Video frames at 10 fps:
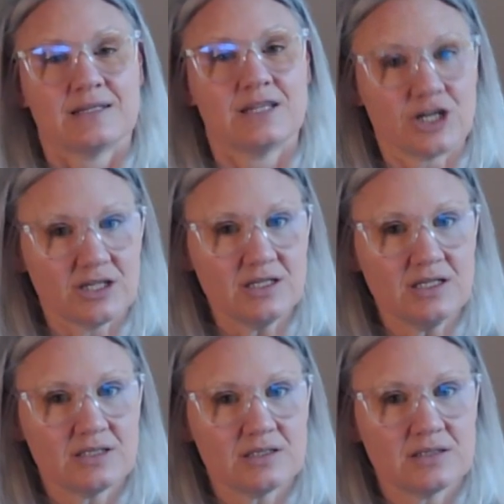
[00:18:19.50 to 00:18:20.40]
learn,
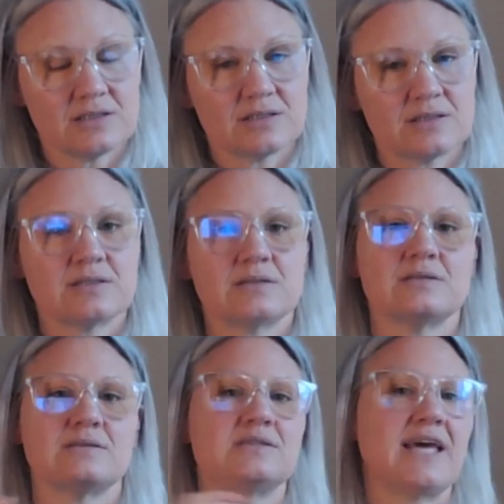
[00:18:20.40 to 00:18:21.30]

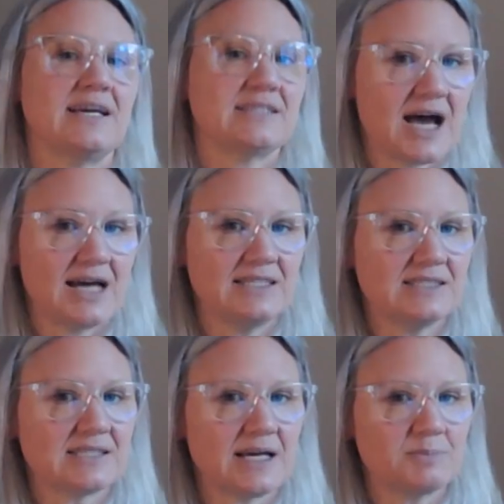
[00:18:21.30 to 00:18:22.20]
take tiny
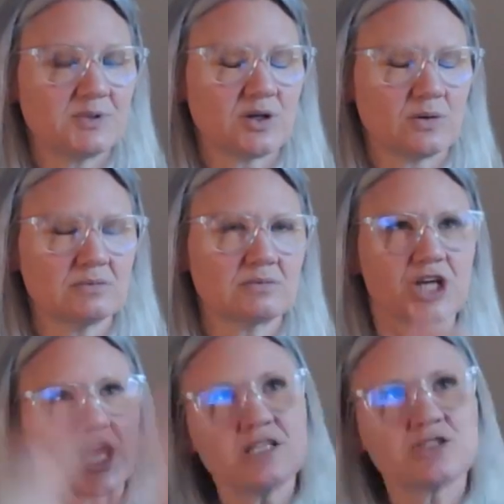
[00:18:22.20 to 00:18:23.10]
steps. Don't
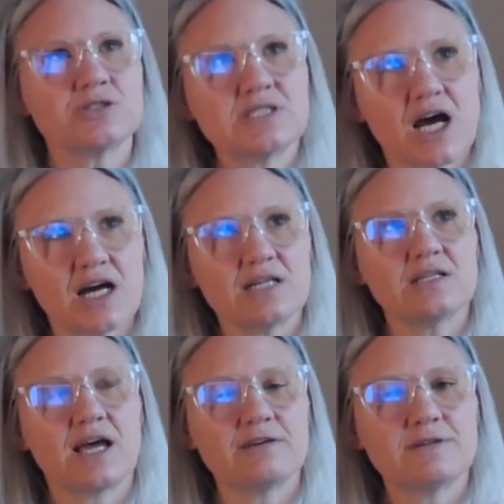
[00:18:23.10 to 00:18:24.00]
change your entire
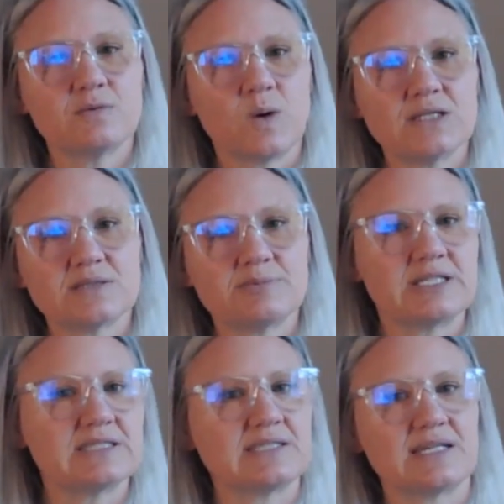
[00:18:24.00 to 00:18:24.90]
life at once,
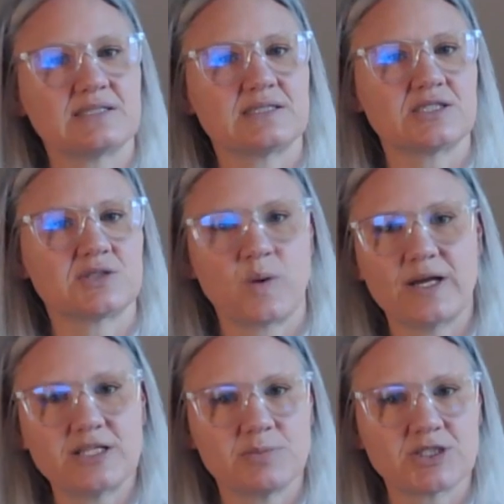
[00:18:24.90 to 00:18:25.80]
because that's just
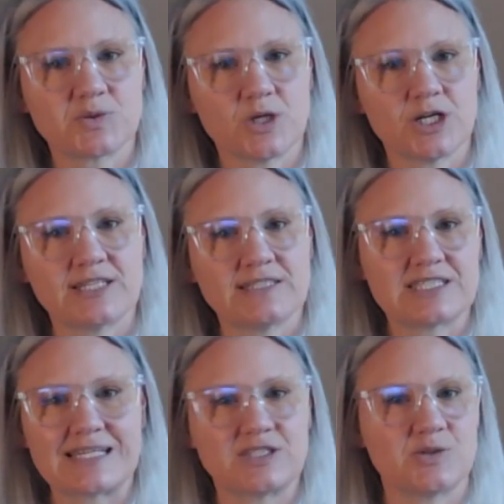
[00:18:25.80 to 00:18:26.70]
way too much work and
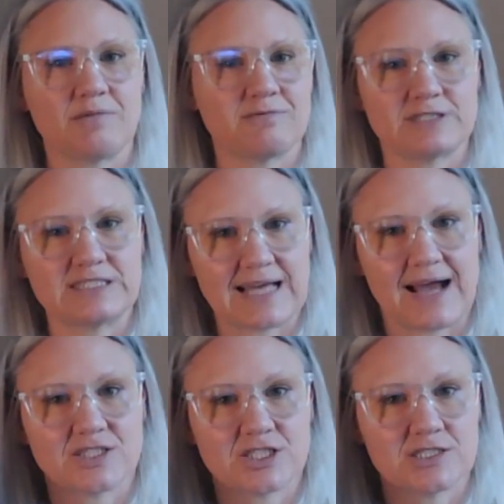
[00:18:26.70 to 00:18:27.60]
sets you up for
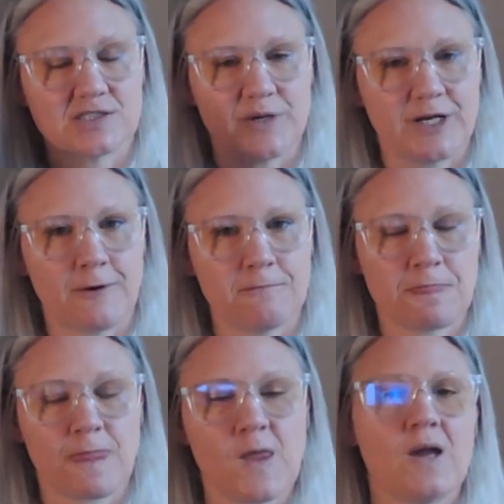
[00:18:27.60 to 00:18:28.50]
disaster, as we know.
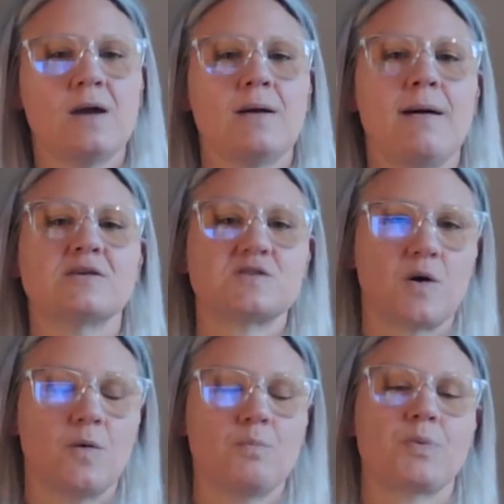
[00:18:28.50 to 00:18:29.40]

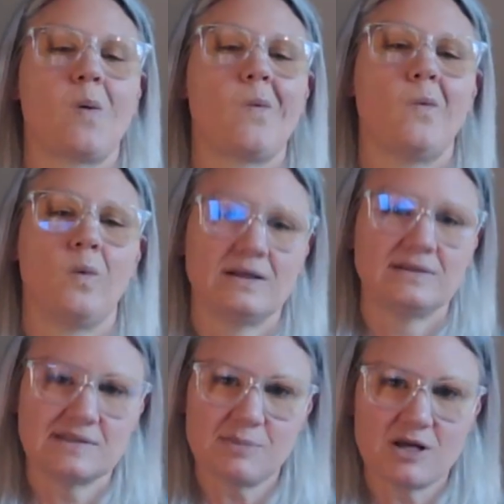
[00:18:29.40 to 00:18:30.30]
So
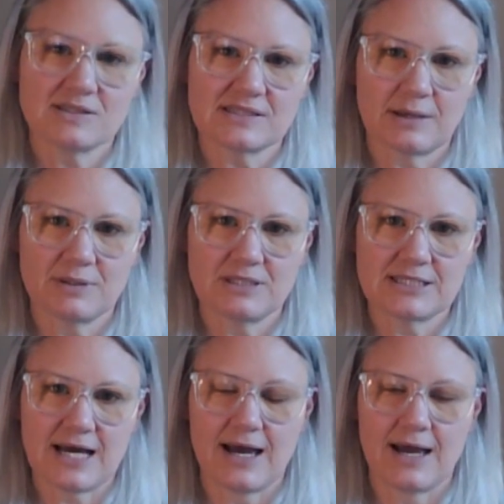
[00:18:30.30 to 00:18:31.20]
one small step at a
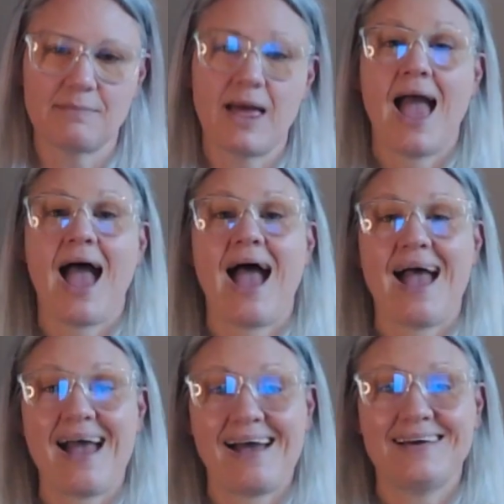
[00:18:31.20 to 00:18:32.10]
time.
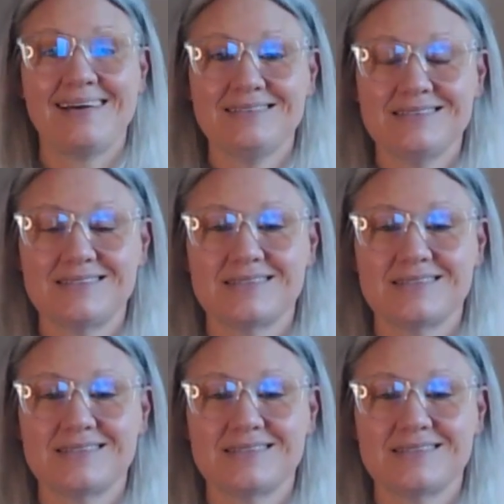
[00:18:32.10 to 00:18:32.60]
And